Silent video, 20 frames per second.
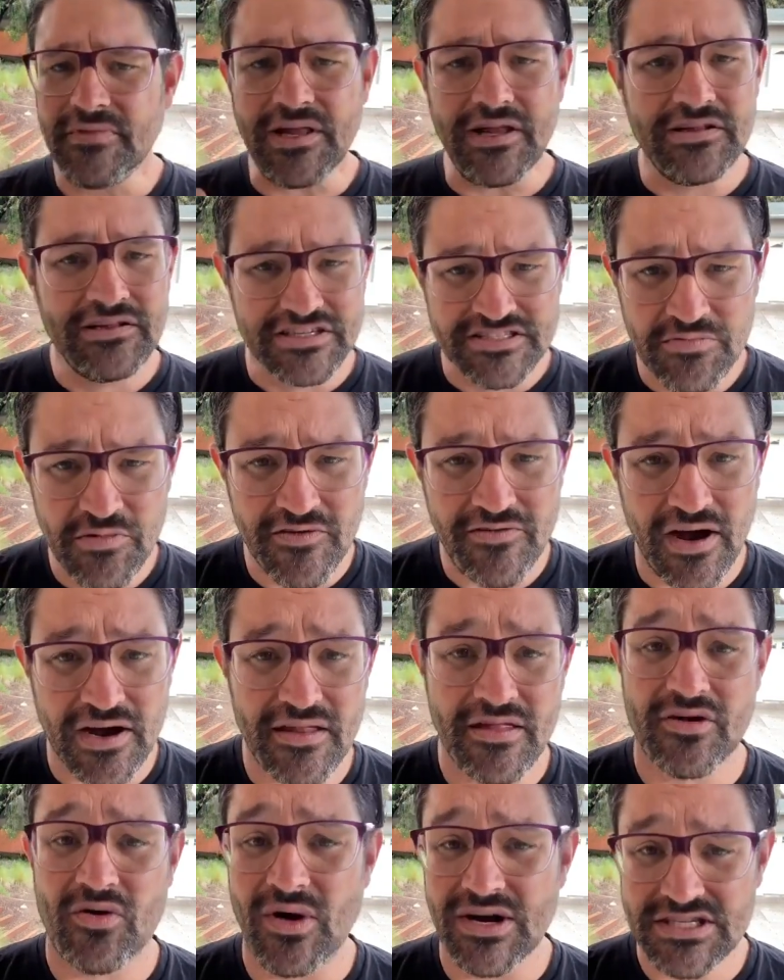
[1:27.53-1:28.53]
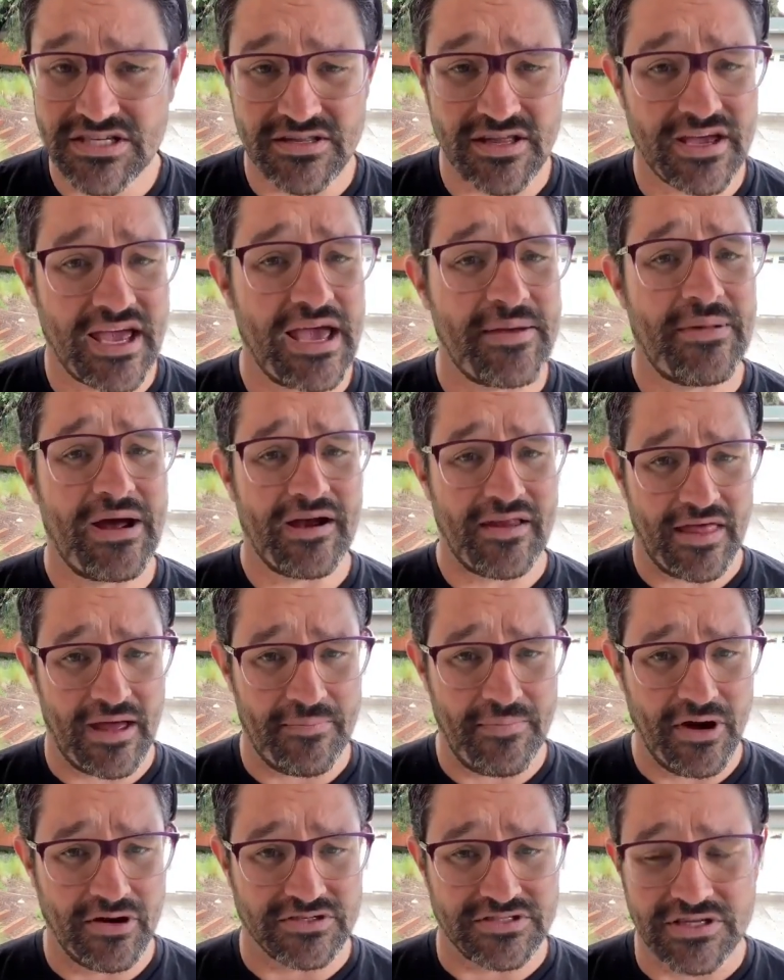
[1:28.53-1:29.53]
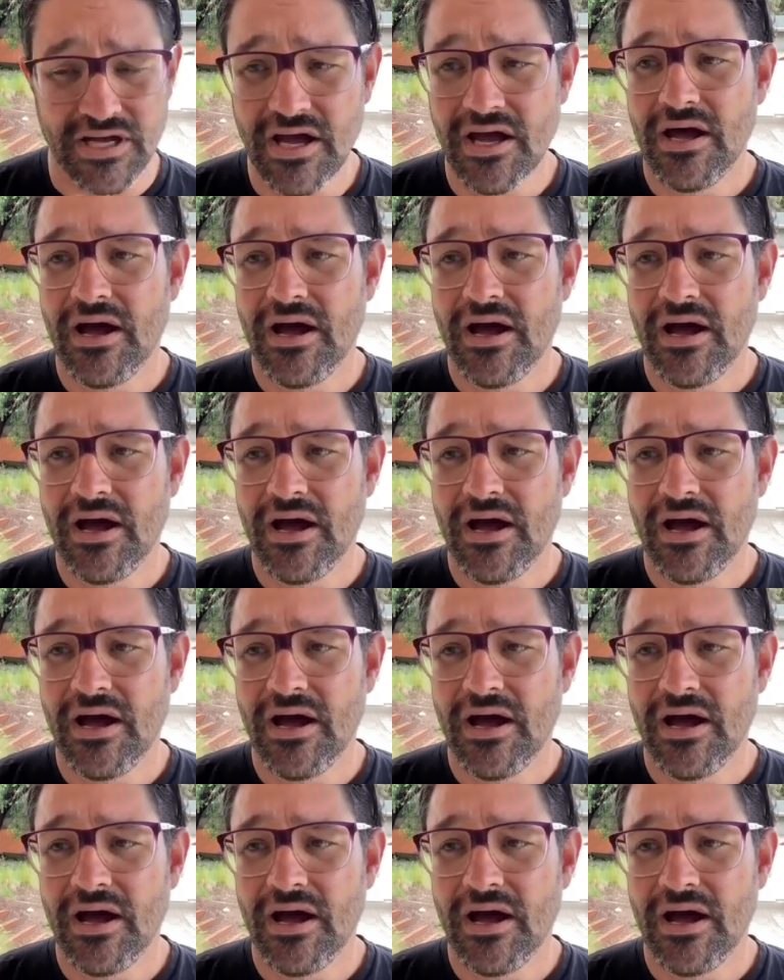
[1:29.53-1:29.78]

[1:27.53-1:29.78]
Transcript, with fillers: let's move on to the question that came out of that post.